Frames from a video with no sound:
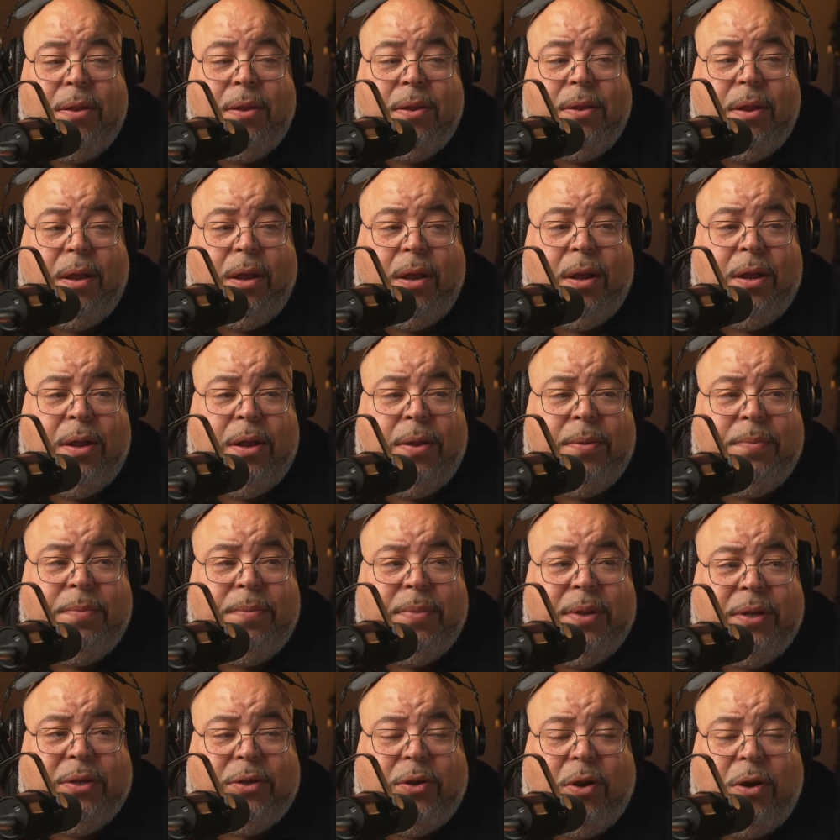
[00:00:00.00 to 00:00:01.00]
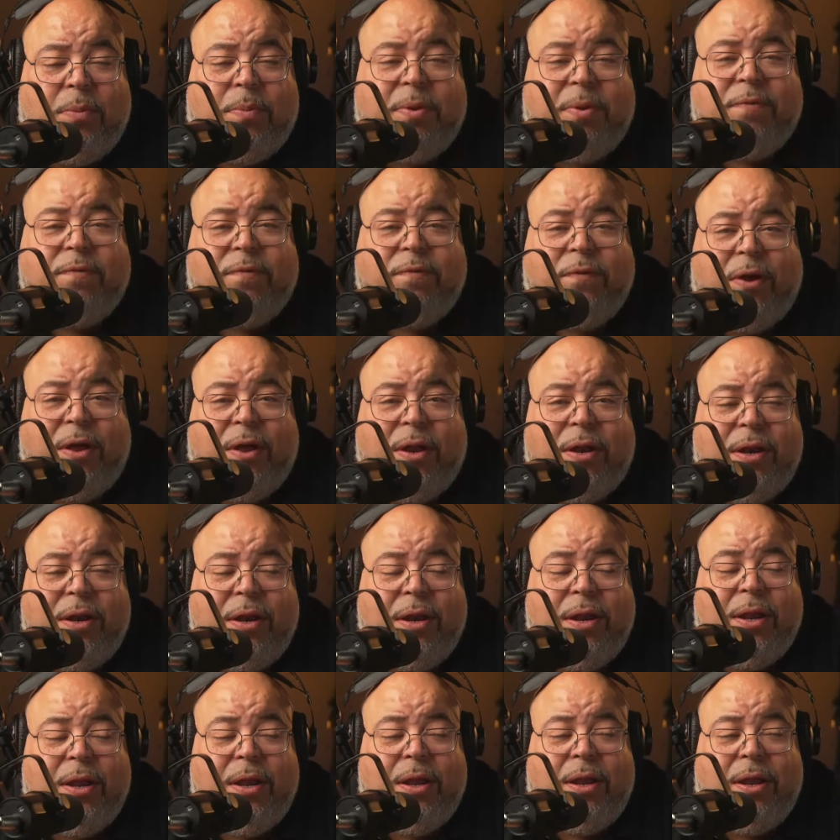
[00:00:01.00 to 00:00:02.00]
um it's gonna be fun
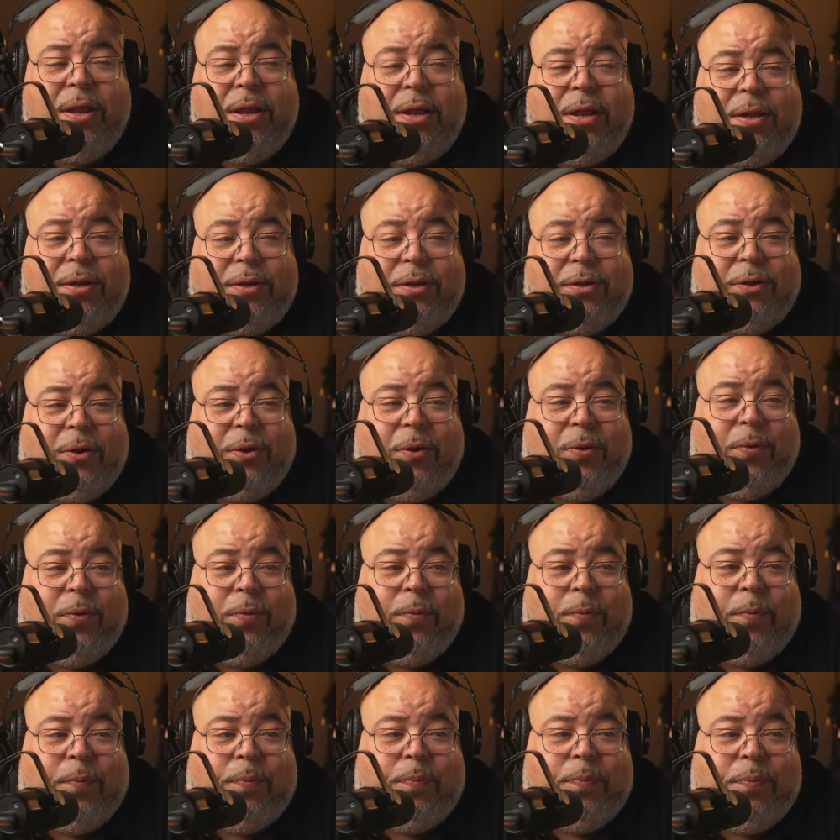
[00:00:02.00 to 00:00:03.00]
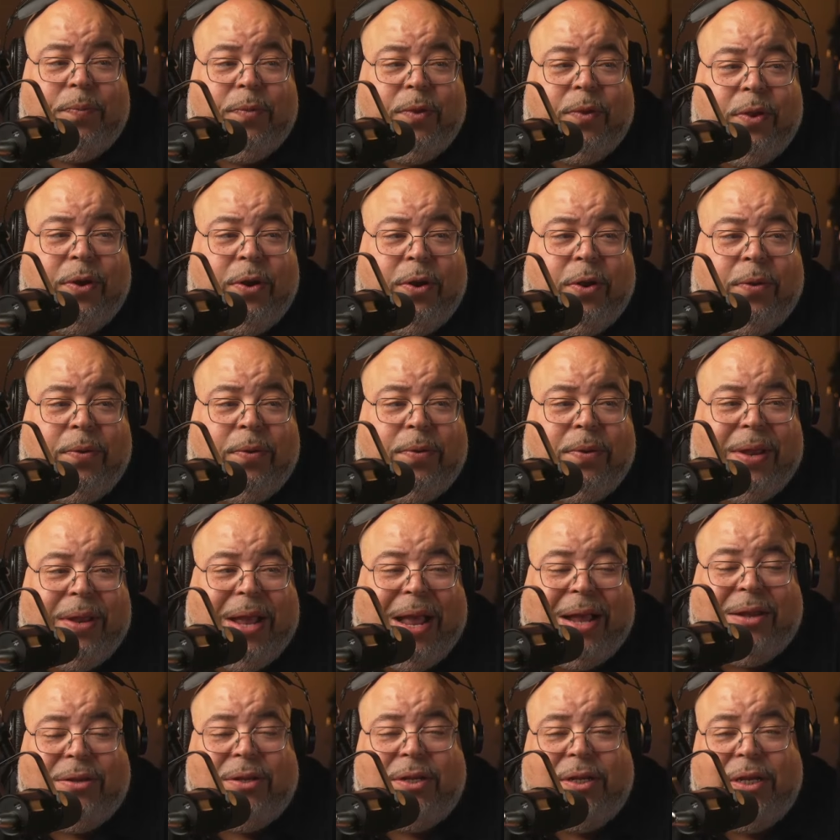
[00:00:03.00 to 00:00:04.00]
so you know
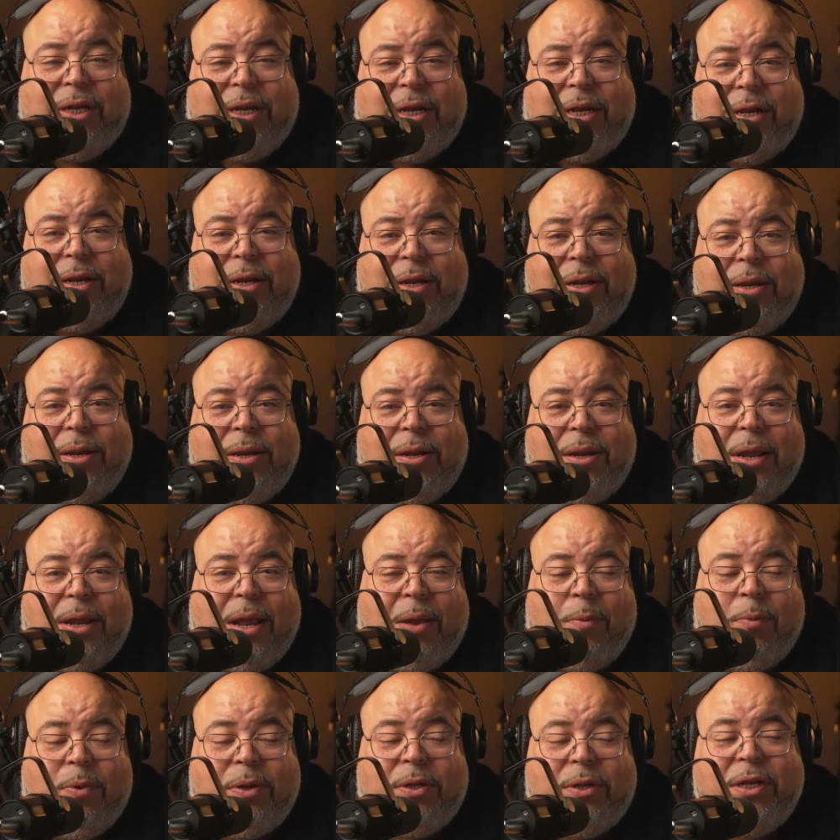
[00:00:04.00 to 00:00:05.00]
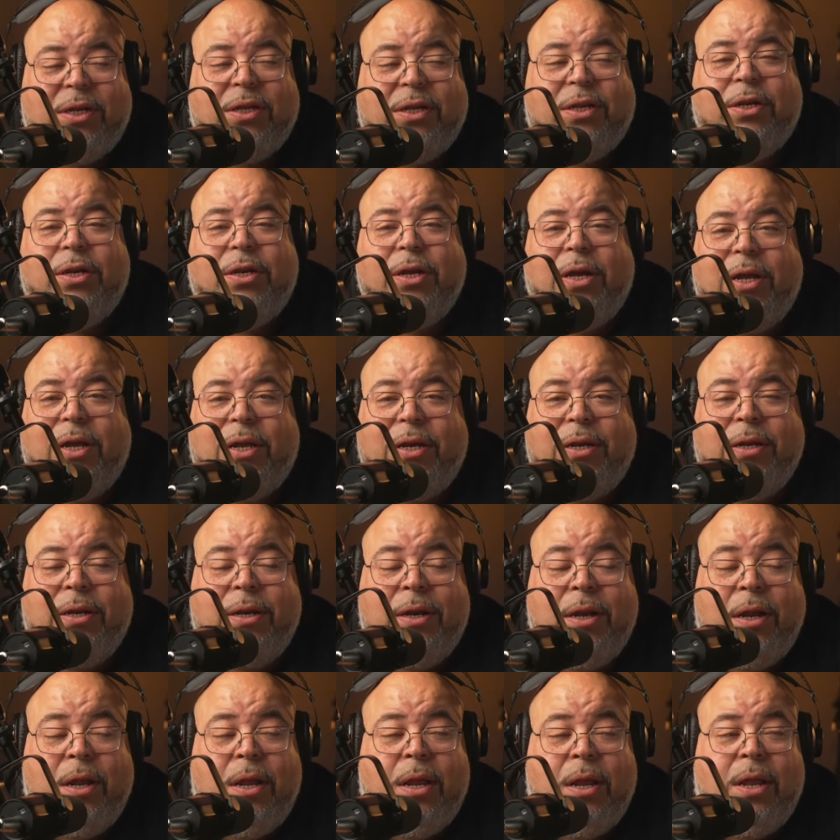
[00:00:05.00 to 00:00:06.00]
i'll see once it's done
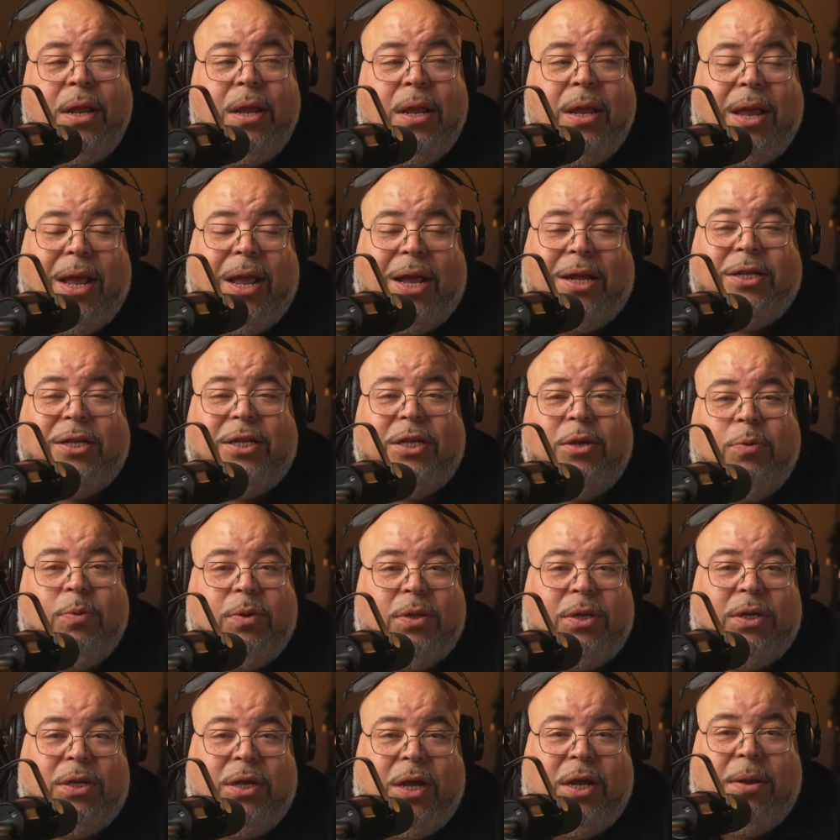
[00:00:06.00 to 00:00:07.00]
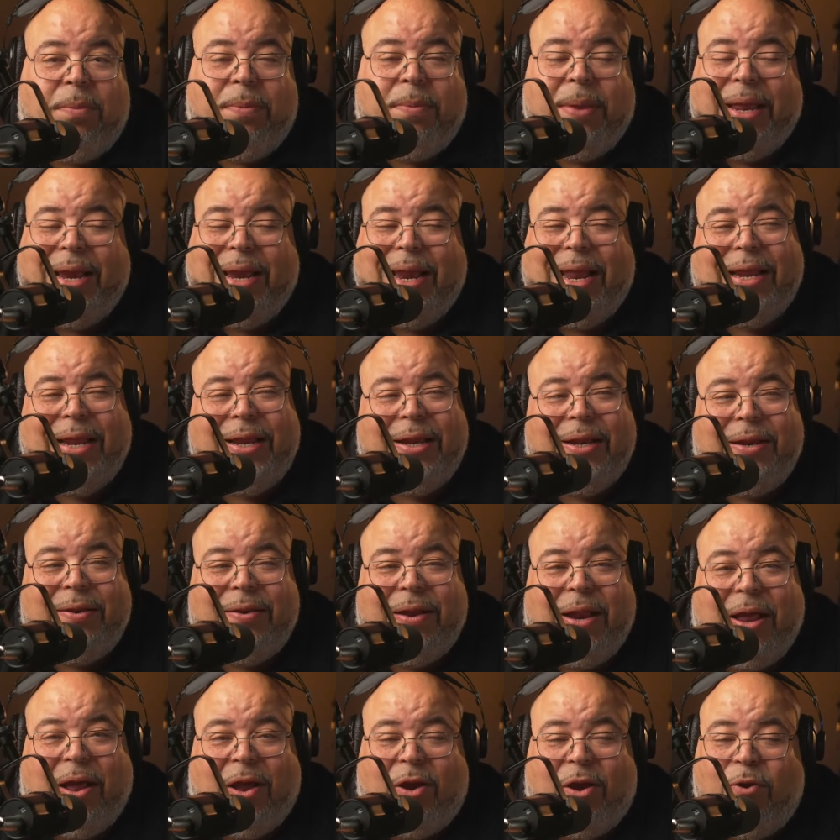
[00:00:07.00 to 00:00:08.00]
I see what's up. It ain't
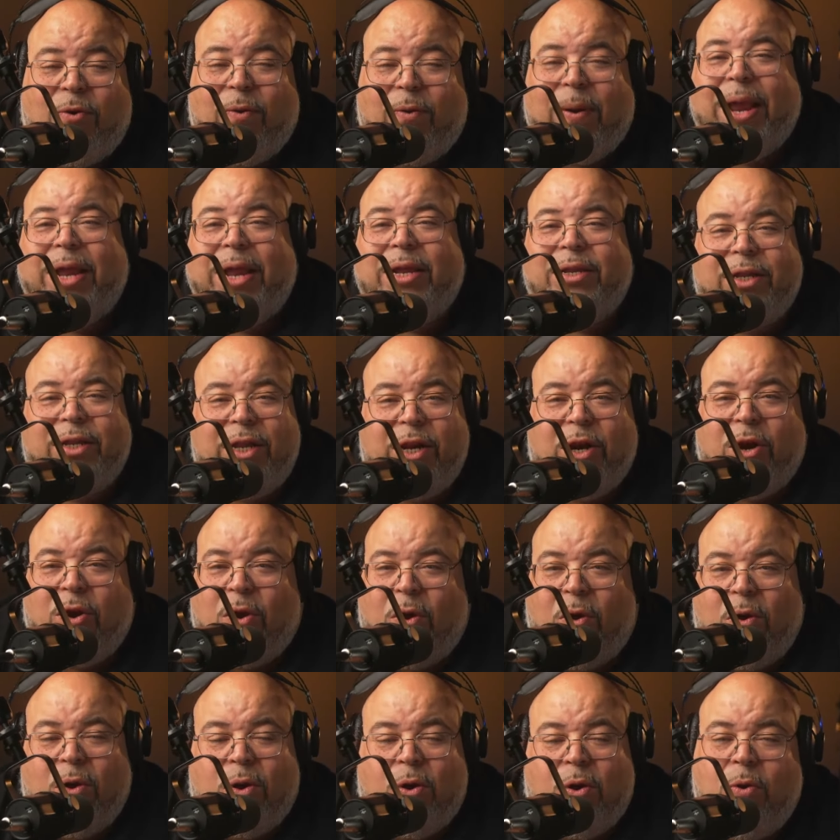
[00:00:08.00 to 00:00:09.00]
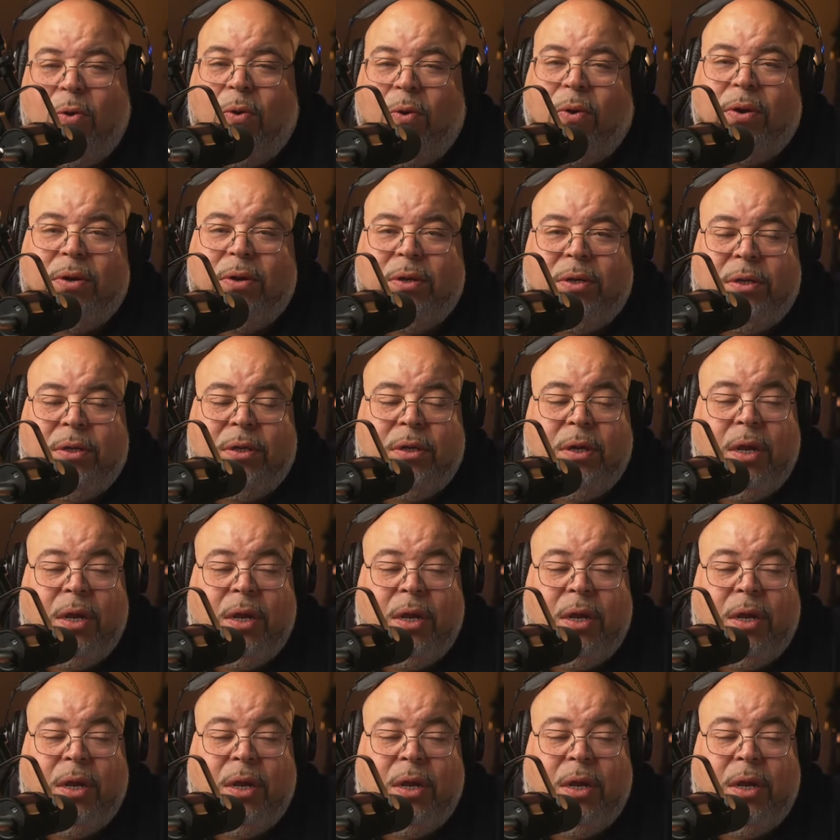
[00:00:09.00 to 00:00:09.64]
a crazy long course.